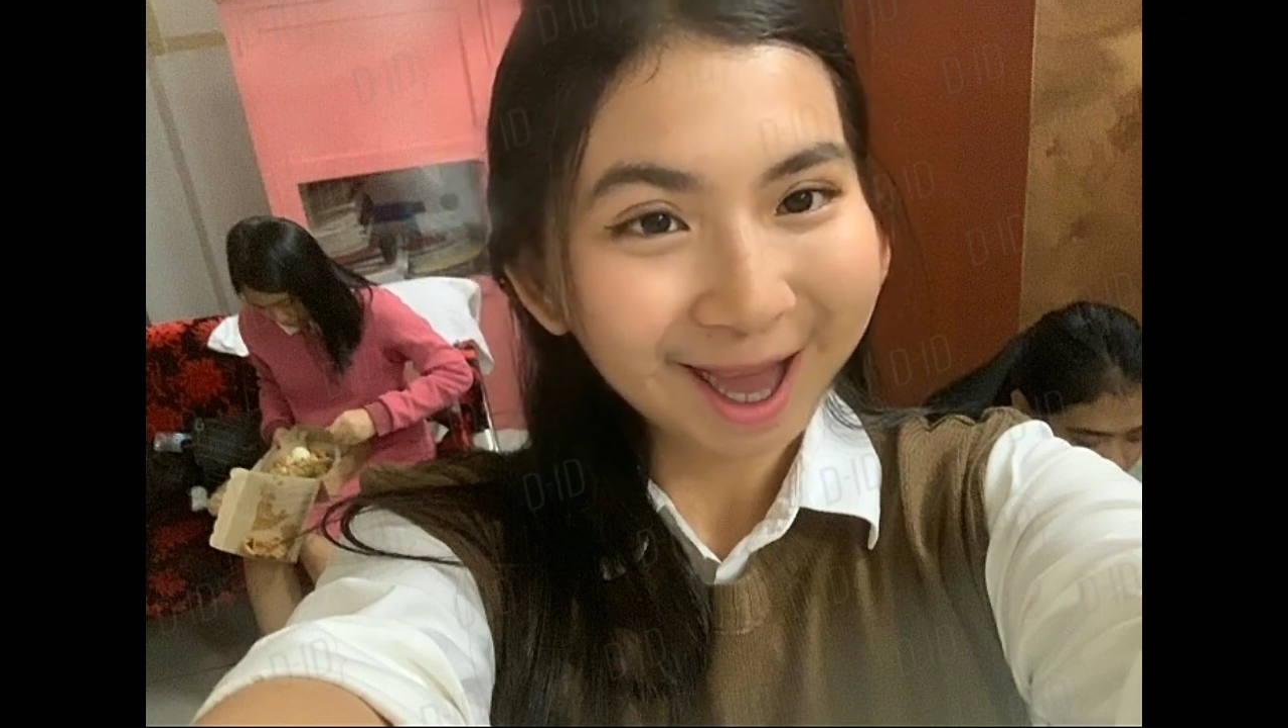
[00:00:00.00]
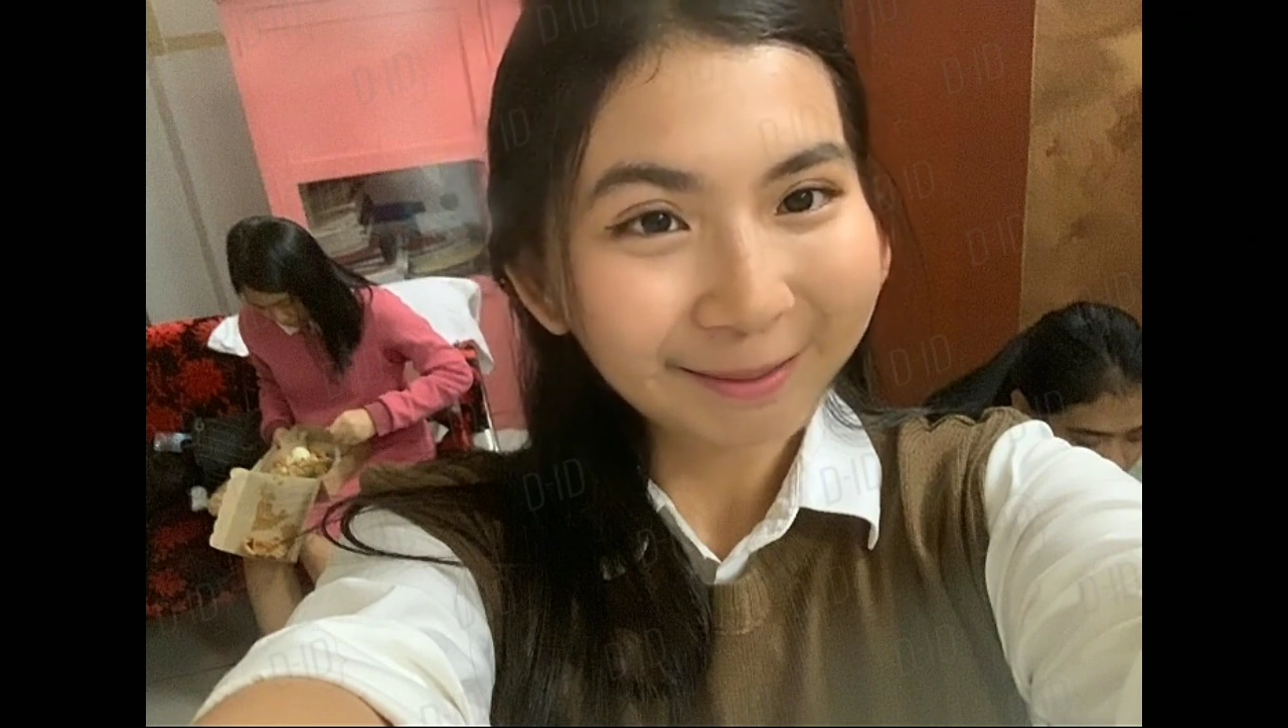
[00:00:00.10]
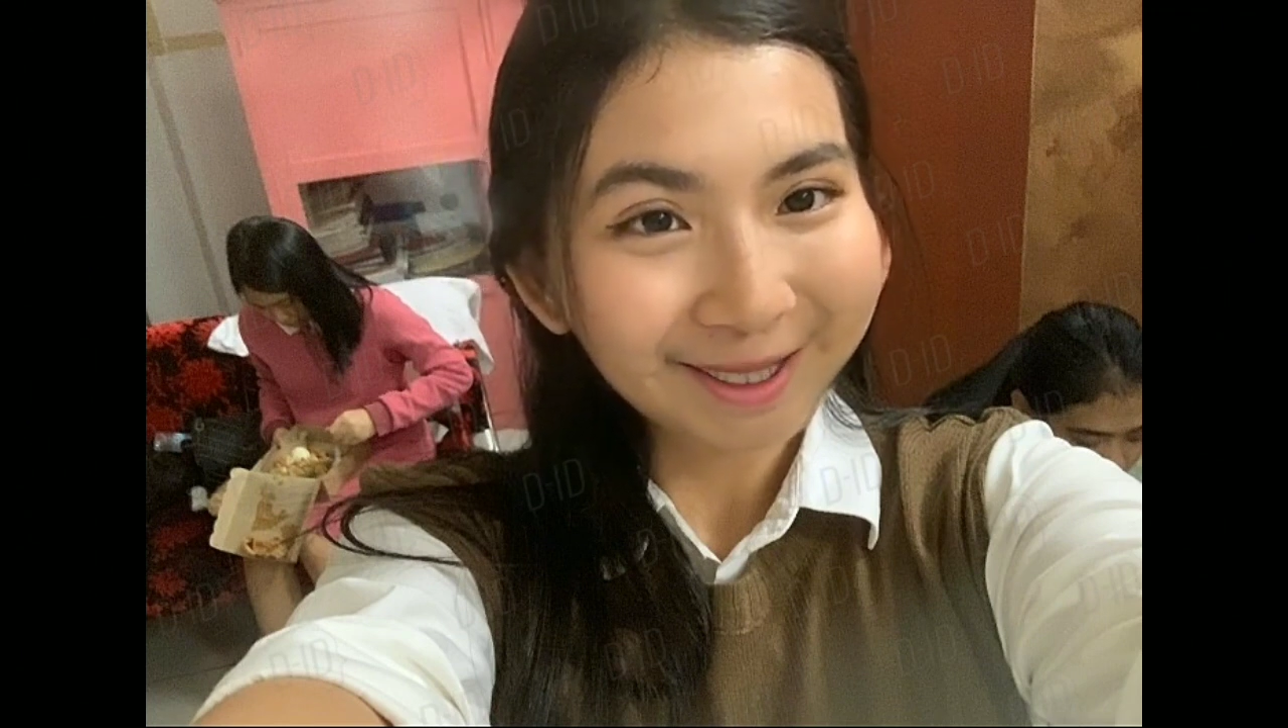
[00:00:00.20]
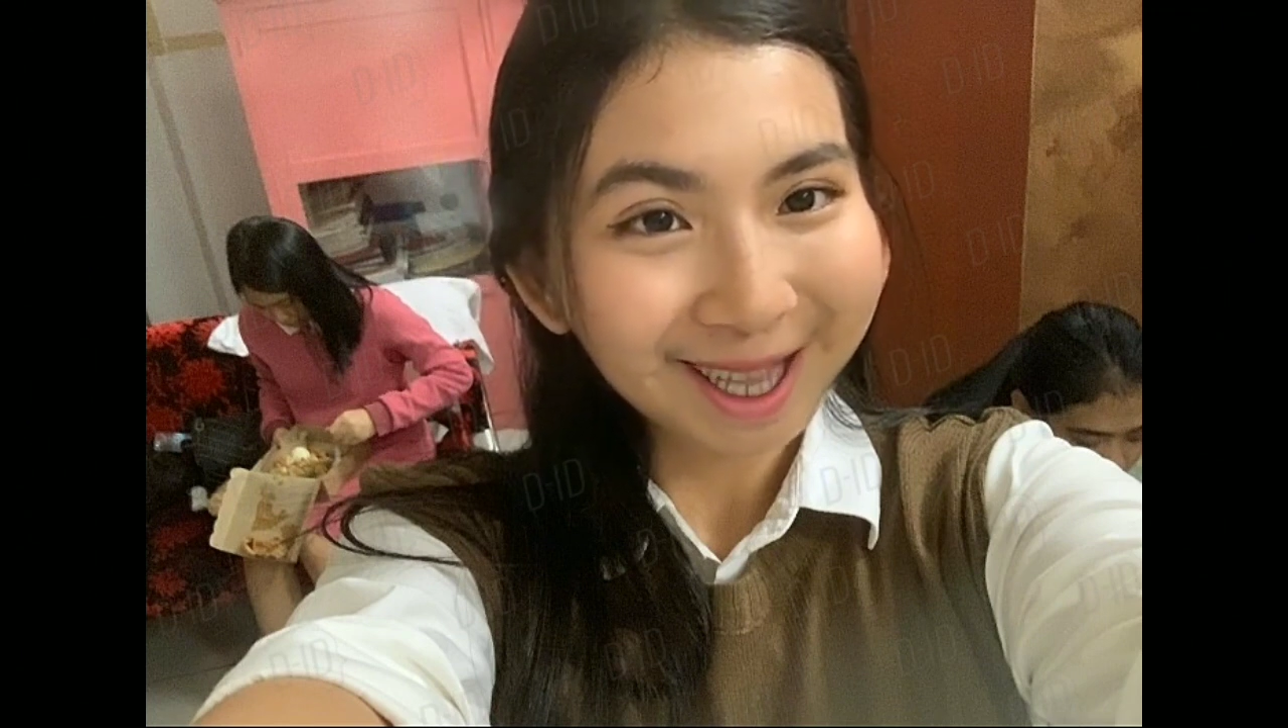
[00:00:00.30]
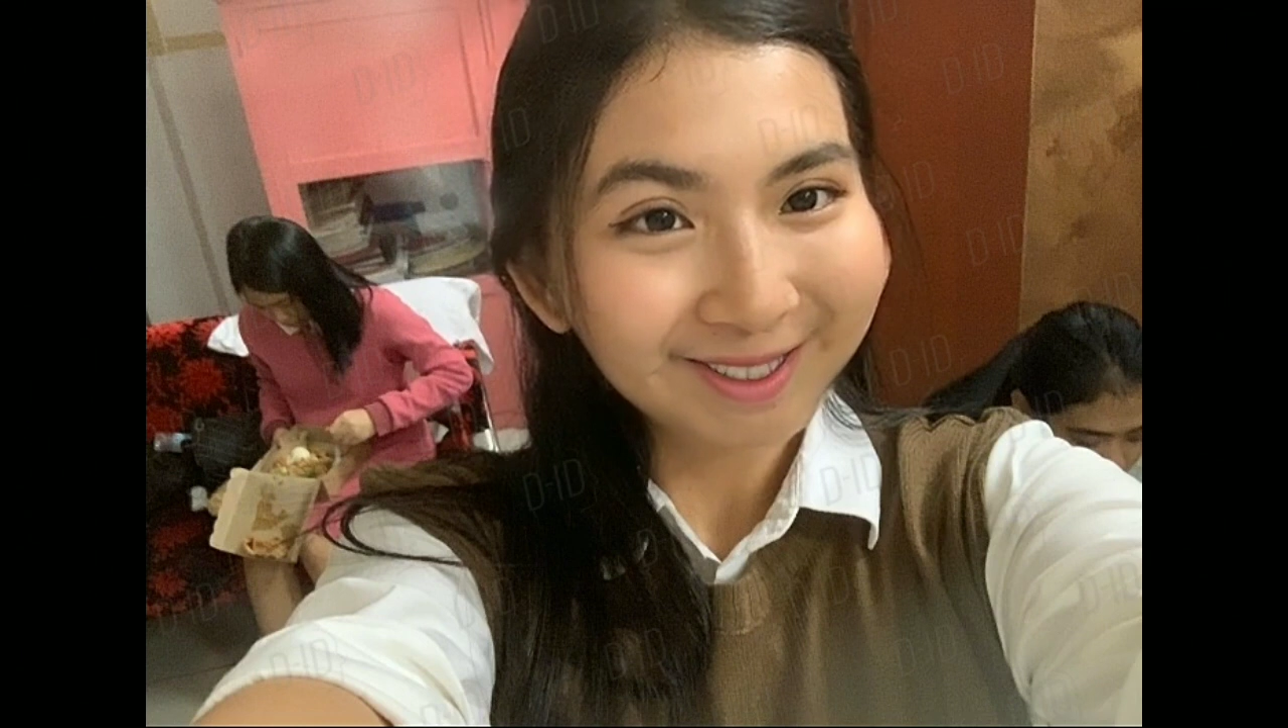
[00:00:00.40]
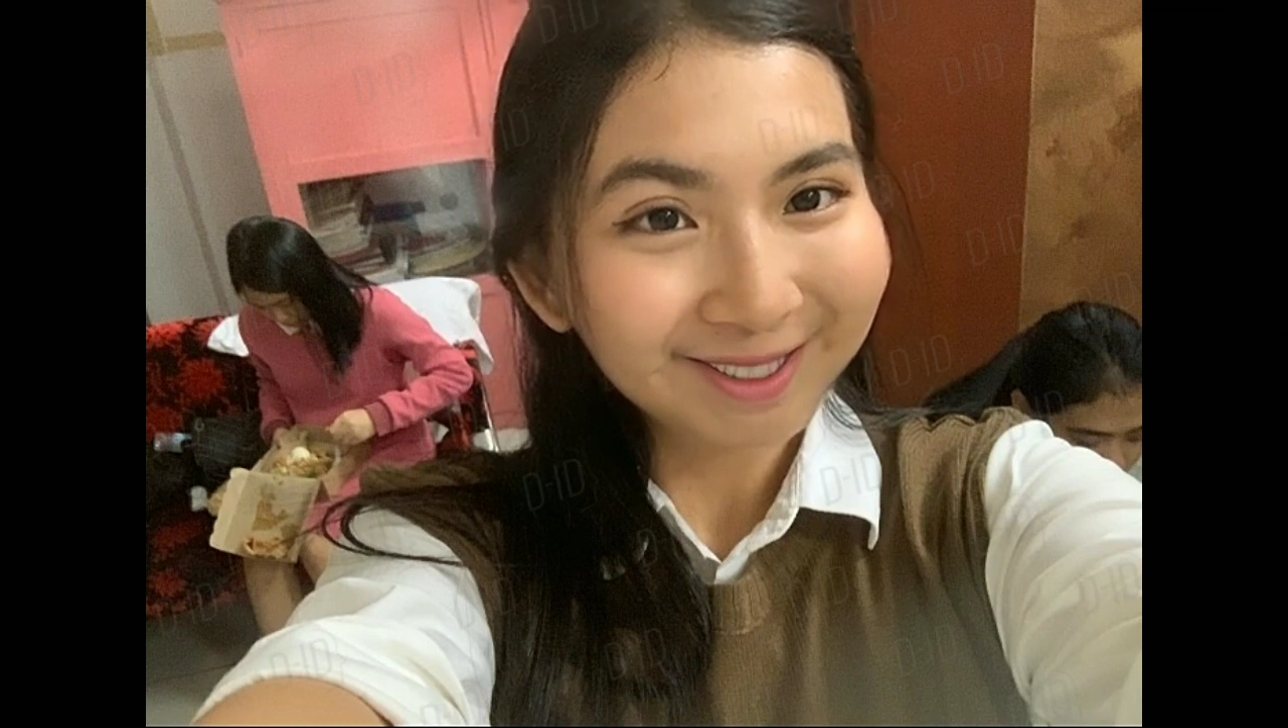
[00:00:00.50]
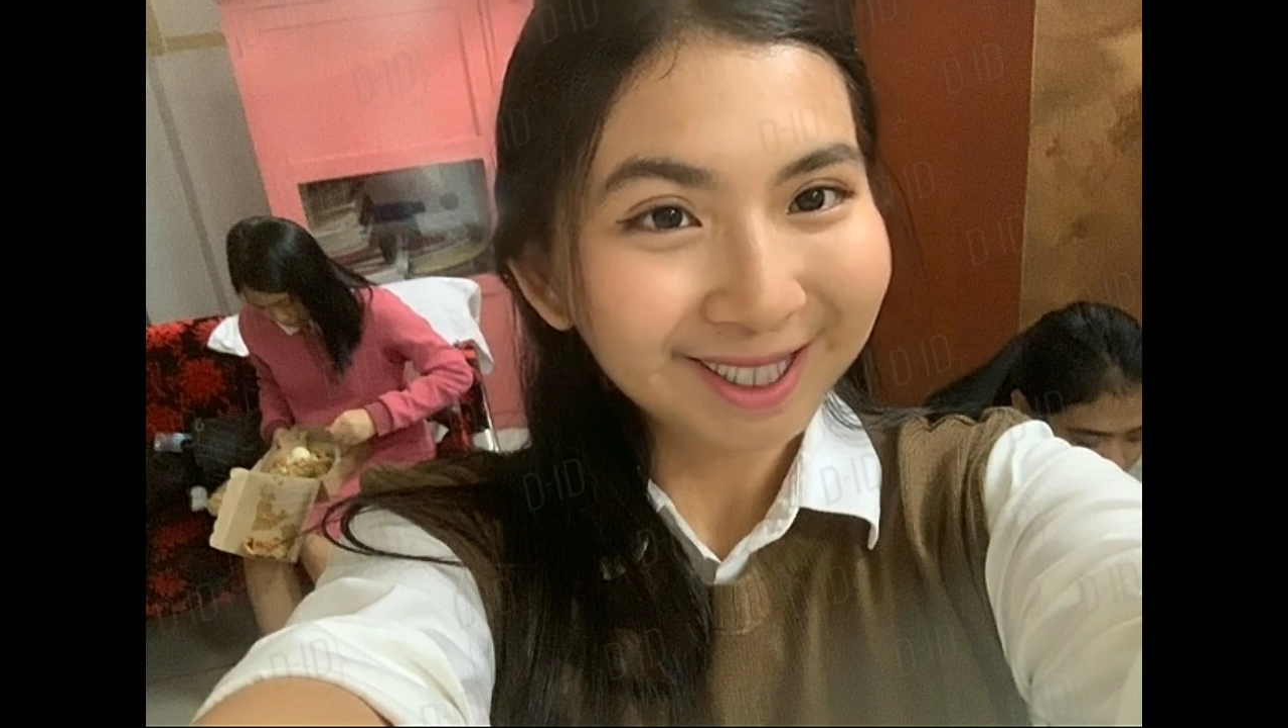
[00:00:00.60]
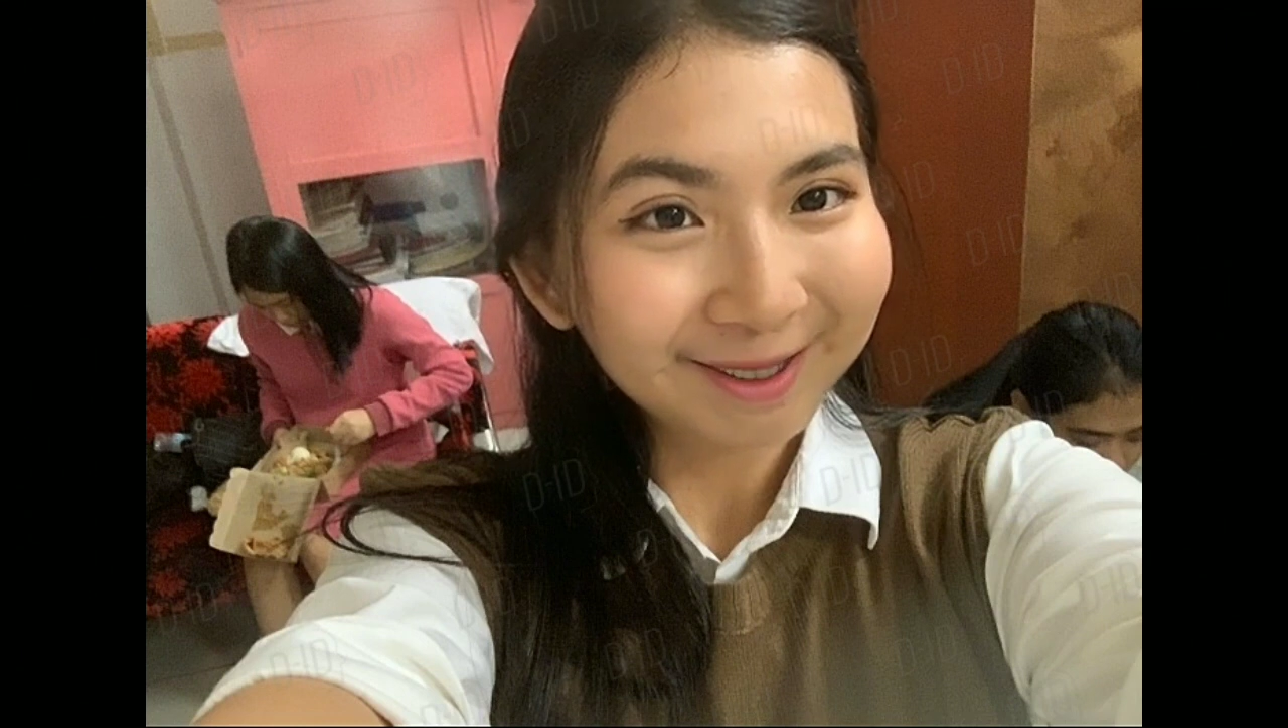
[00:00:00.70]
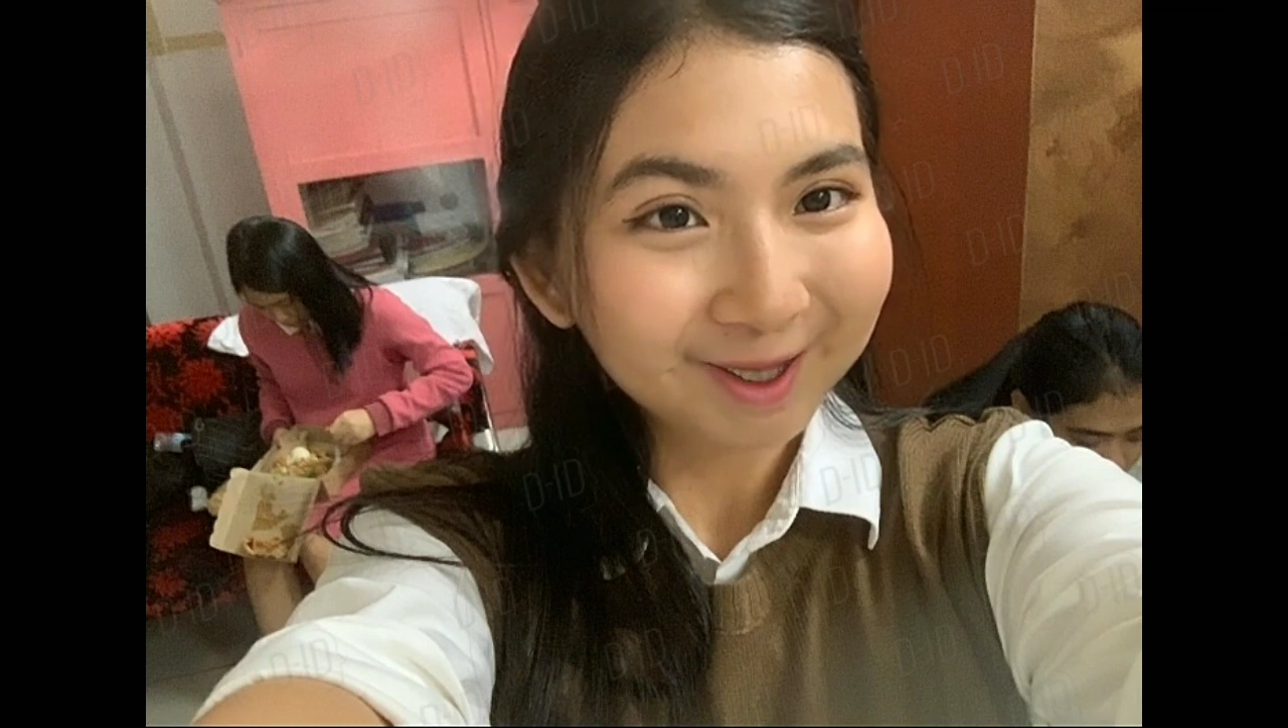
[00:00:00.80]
application and